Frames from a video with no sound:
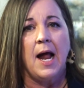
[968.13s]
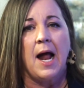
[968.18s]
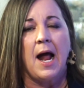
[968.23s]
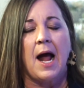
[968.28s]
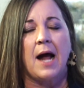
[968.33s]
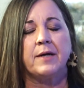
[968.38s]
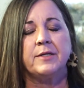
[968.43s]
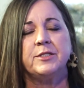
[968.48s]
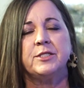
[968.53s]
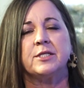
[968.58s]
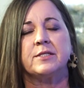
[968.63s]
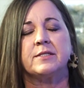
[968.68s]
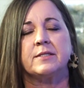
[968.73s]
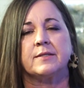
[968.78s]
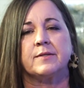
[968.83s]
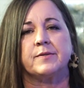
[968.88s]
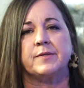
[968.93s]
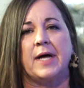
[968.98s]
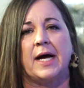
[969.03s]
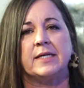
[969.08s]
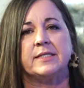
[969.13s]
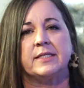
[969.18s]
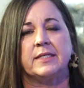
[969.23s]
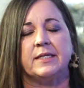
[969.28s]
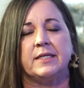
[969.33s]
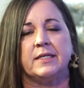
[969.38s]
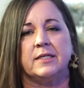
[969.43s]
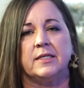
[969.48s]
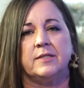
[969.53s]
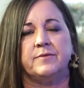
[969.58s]
I just would like to
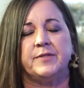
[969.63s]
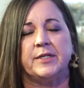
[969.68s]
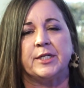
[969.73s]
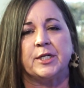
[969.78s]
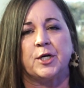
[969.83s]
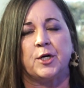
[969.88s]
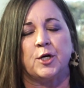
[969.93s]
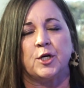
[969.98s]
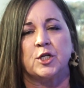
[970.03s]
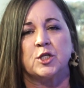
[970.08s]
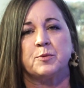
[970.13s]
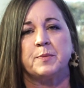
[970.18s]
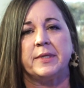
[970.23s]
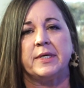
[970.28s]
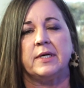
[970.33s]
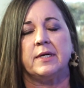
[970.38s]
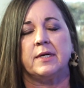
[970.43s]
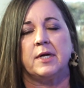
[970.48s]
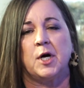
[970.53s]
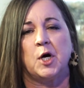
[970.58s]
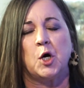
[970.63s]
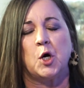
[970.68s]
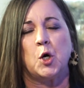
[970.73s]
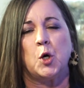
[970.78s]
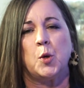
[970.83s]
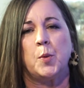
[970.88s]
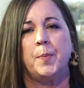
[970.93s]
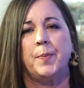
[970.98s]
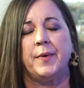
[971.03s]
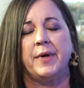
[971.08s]
give encouragement,
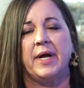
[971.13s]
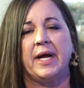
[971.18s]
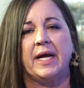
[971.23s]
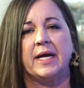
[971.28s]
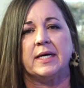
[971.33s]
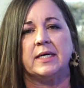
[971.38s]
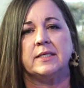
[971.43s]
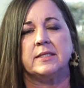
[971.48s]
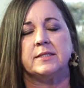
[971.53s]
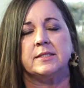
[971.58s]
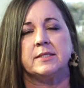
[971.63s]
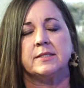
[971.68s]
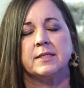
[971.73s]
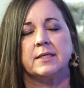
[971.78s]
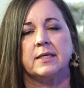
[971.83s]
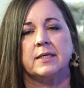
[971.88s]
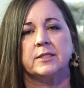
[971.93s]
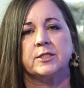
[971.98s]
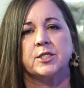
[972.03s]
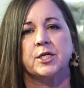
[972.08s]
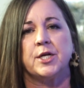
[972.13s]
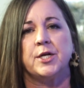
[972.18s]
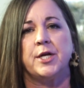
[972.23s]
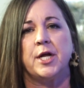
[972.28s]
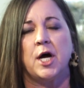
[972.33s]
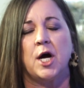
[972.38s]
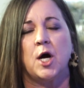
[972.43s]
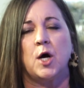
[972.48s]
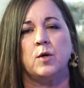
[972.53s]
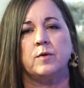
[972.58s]
hope, and to
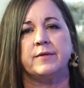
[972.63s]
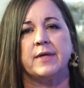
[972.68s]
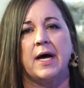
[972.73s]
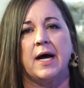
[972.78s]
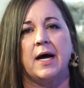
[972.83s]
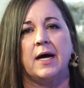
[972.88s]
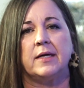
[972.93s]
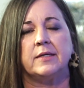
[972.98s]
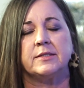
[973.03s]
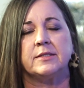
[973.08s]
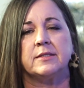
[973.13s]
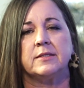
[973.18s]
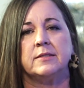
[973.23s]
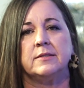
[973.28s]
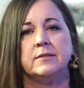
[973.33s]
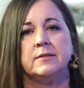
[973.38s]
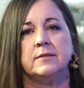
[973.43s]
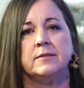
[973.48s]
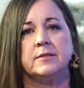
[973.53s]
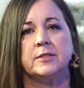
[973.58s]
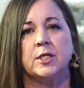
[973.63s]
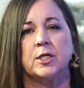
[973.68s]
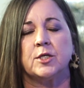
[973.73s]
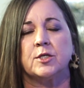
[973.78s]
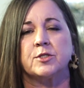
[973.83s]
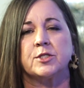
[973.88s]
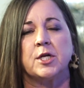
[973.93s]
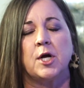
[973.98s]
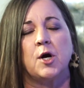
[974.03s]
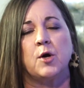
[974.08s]
know that
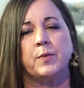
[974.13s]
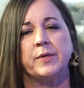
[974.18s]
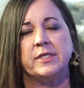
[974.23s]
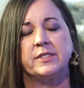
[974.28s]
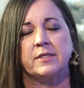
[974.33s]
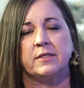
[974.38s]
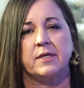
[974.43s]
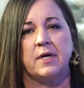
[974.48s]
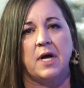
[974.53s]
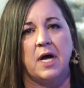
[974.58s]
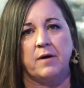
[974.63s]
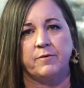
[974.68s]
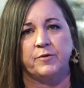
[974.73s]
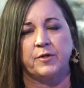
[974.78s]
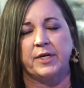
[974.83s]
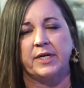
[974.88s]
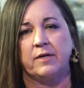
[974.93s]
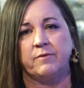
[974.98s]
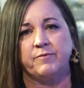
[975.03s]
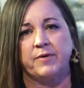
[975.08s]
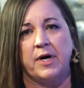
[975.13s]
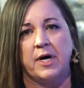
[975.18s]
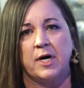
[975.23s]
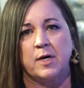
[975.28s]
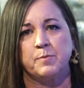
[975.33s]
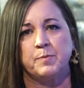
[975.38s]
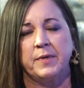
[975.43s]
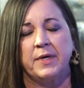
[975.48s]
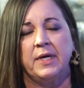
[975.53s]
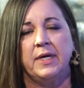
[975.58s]
there's no reason to ever give
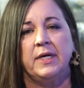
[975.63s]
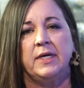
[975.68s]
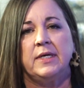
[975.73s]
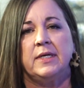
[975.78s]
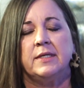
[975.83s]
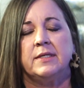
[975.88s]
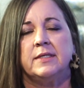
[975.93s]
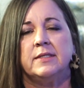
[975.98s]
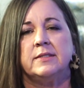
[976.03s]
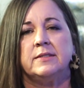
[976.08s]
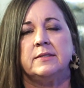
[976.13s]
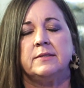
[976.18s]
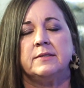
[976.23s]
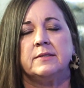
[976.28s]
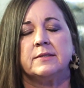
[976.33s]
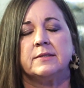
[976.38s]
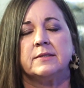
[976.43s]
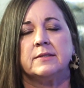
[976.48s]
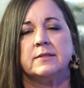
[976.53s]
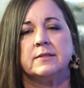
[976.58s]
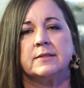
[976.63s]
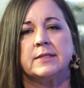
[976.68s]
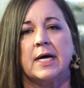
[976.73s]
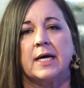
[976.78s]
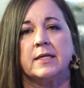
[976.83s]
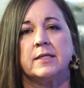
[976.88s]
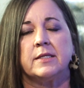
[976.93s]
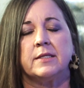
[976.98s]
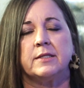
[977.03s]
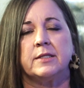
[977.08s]
up.
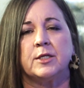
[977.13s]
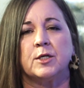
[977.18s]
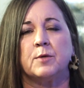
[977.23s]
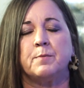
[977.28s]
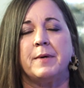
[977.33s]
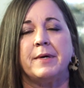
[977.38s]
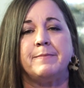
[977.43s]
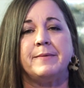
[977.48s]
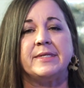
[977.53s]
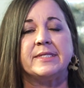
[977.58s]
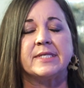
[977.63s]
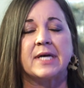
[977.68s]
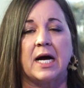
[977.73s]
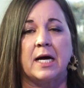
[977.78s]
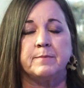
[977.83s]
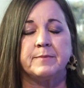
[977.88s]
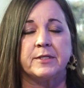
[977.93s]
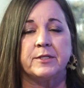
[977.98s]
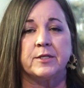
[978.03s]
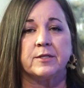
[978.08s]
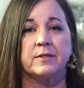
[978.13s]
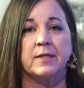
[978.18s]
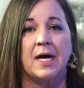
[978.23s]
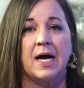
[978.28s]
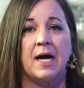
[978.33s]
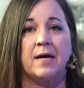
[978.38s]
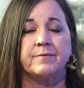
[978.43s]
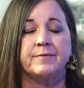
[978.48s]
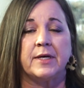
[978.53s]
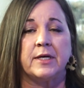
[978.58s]
That there may be times in your
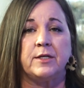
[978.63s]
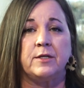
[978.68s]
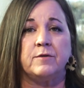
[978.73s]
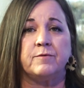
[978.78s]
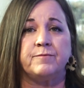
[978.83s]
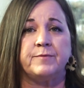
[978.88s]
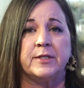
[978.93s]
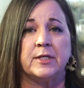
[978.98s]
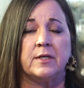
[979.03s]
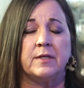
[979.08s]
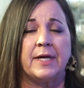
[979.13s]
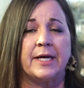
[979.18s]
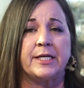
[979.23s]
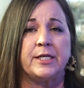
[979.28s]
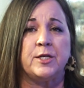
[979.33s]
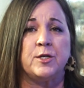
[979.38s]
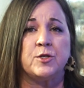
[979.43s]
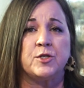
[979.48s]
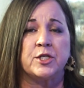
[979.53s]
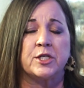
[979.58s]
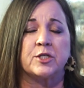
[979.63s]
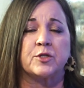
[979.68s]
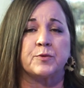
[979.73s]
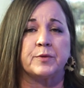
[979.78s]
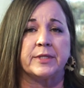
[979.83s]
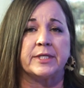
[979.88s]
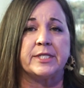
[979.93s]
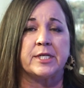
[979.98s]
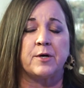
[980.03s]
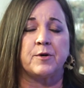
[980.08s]
life that you feel like you just
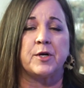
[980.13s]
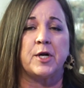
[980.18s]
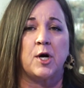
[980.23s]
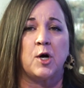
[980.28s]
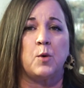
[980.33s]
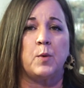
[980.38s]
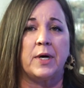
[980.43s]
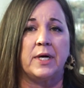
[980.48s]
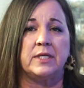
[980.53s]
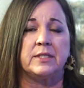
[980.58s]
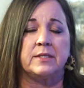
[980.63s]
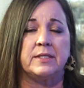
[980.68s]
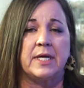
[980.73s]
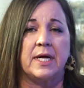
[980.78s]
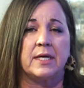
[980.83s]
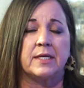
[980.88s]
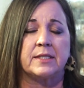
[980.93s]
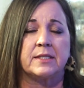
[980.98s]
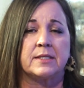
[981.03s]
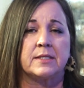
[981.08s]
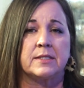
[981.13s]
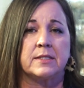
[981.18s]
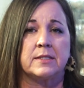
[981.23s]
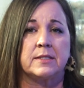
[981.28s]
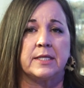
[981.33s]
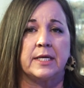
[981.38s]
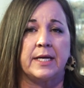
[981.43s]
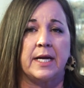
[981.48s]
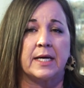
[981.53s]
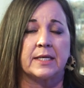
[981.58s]
really don't know what
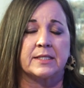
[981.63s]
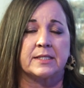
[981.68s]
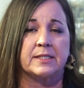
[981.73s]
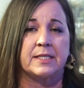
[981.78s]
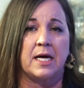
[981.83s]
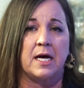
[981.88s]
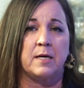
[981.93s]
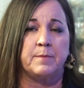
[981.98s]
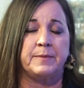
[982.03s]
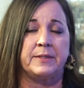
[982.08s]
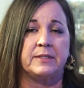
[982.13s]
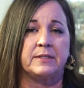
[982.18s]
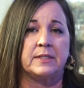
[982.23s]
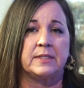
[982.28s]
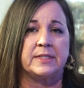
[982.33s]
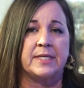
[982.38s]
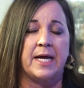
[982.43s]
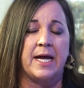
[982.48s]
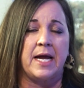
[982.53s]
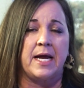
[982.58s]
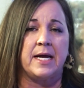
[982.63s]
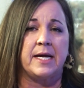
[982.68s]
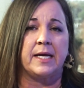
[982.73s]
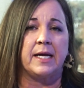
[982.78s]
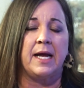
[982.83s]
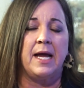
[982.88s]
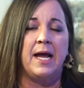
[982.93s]
the next step is to take,